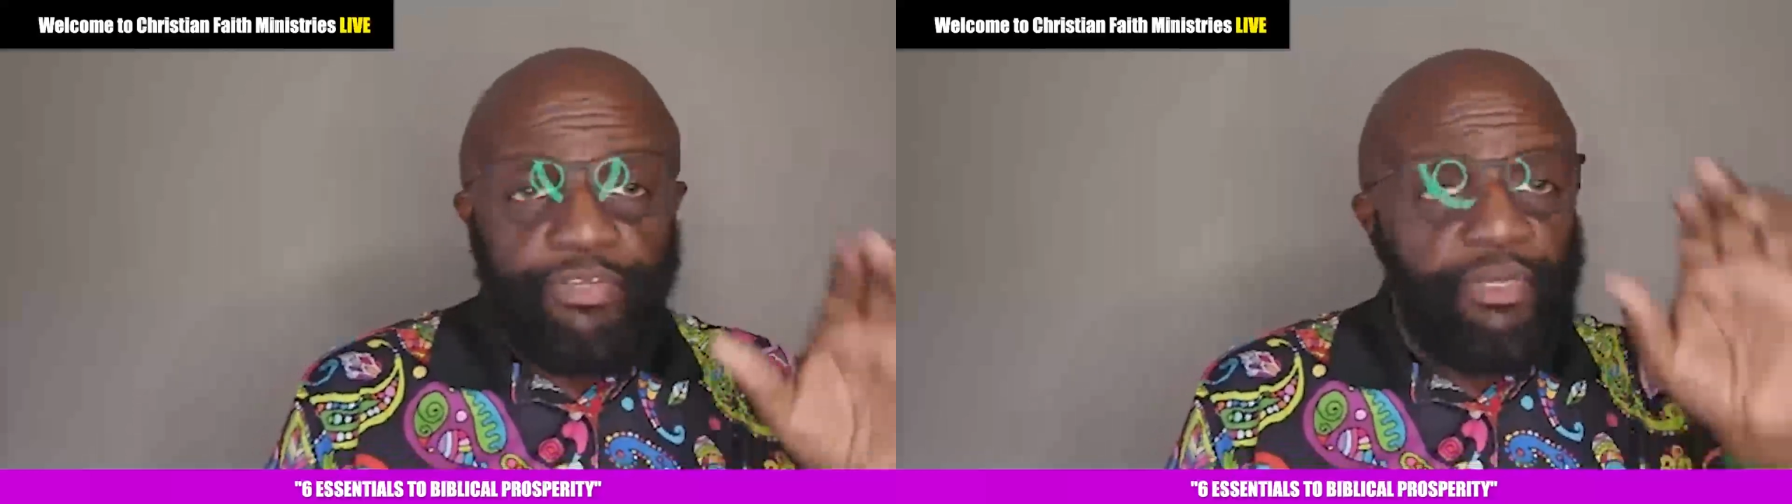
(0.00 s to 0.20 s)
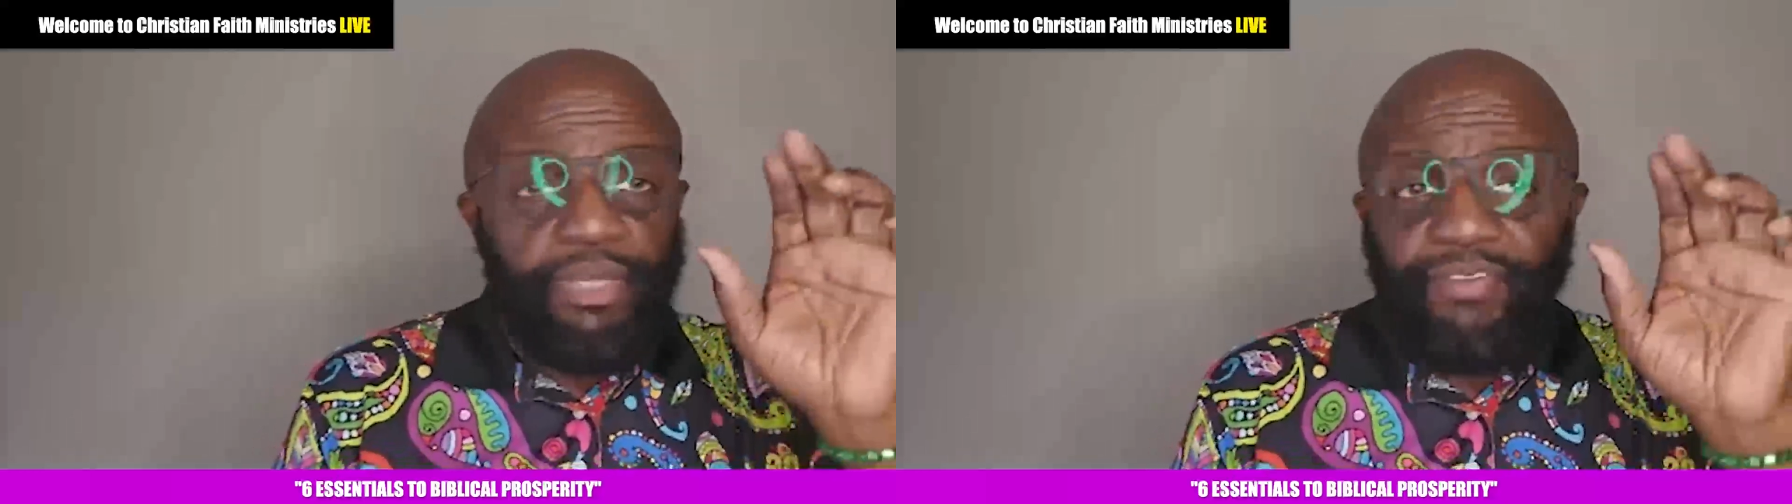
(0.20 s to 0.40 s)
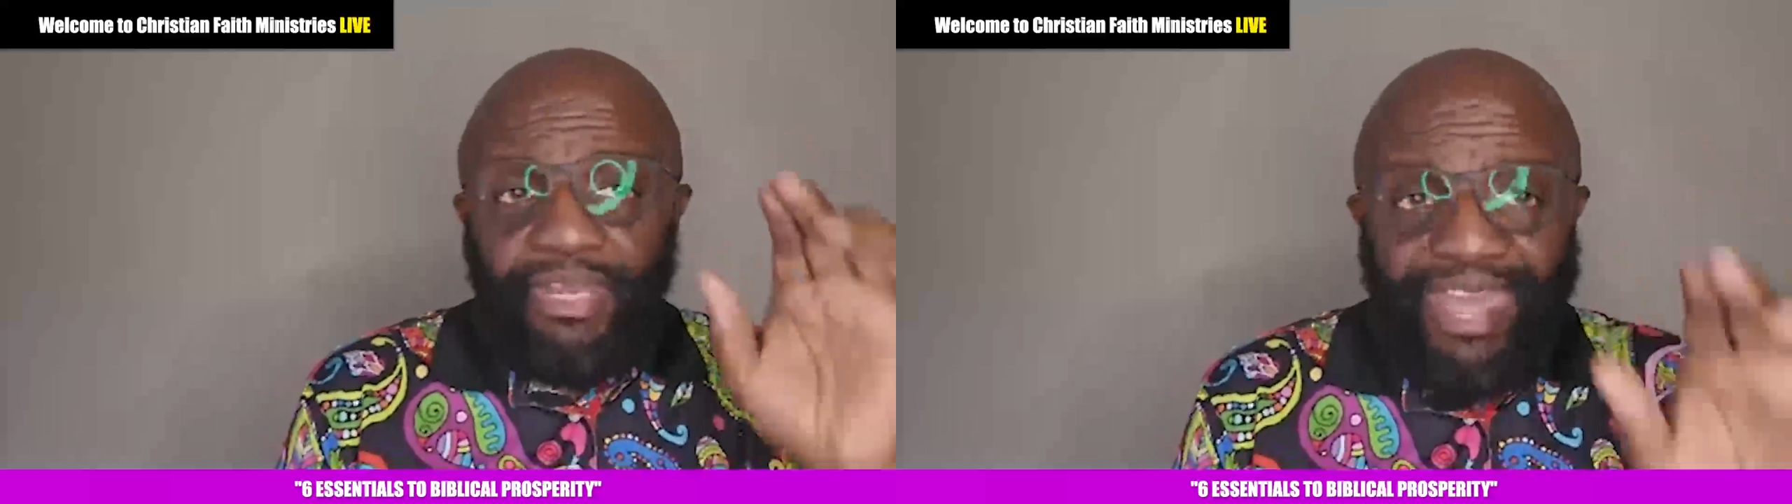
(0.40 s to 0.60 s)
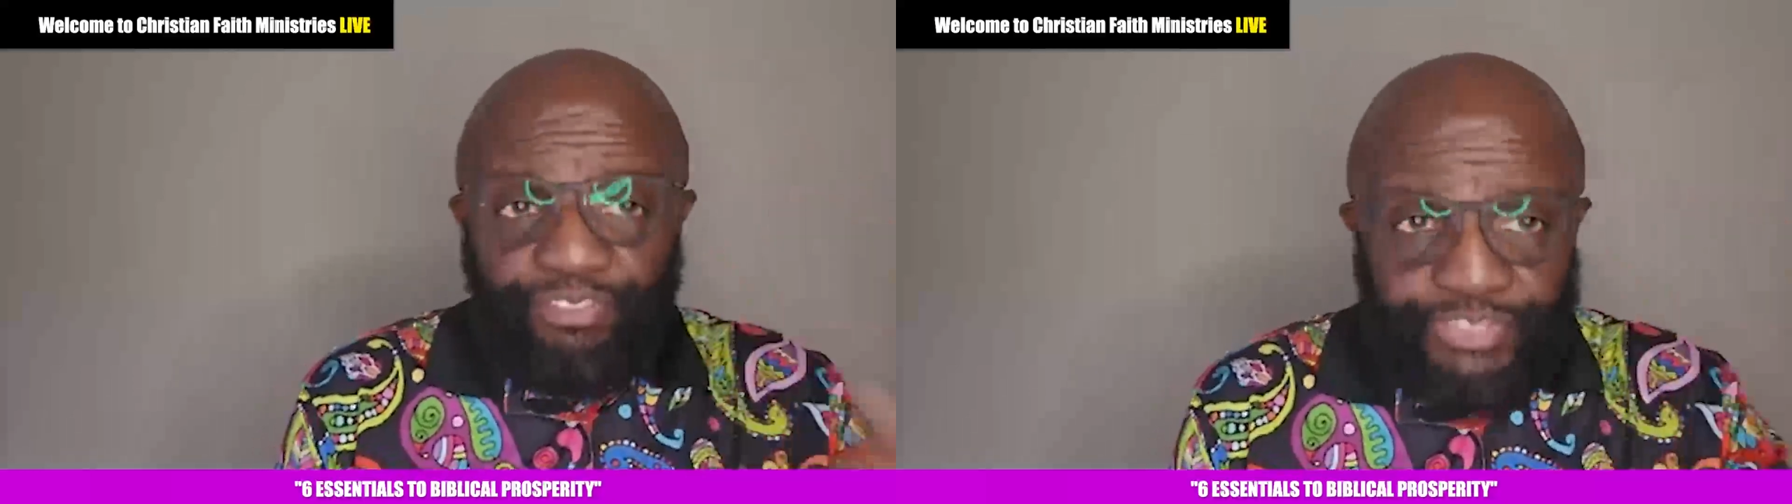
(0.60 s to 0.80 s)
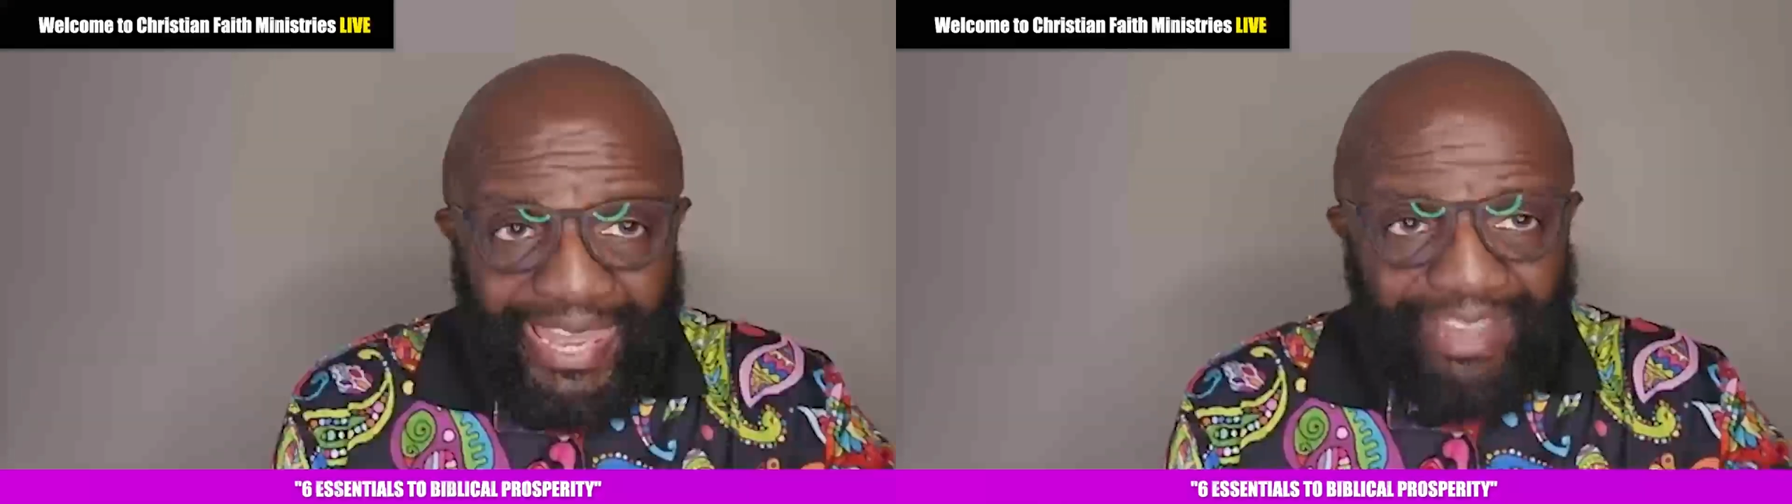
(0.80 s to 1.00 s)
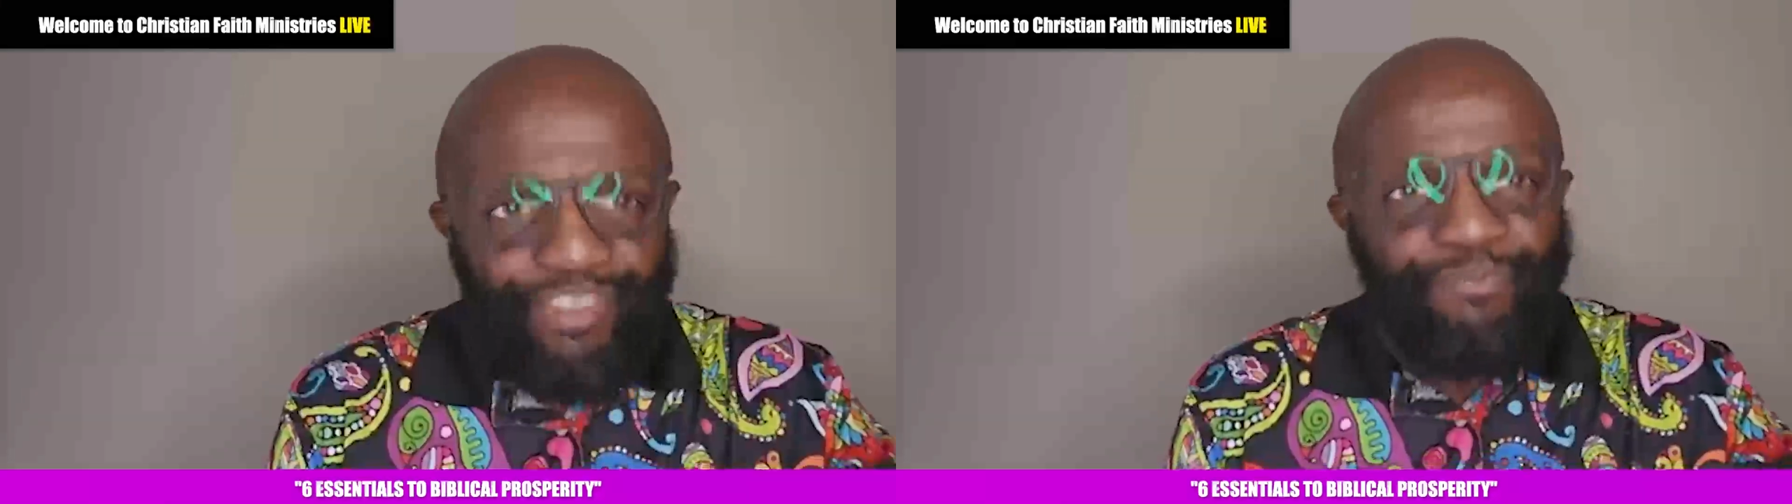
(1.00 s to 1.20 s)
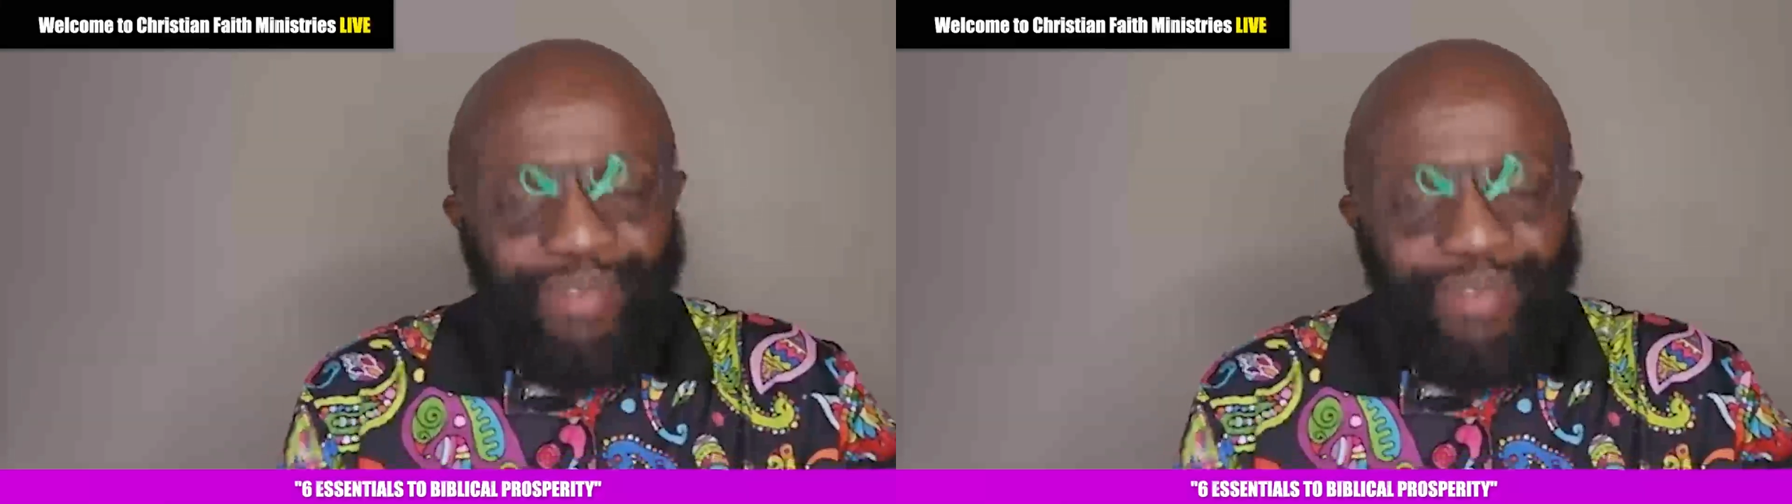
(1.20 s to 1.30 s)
you to live a lifestyle of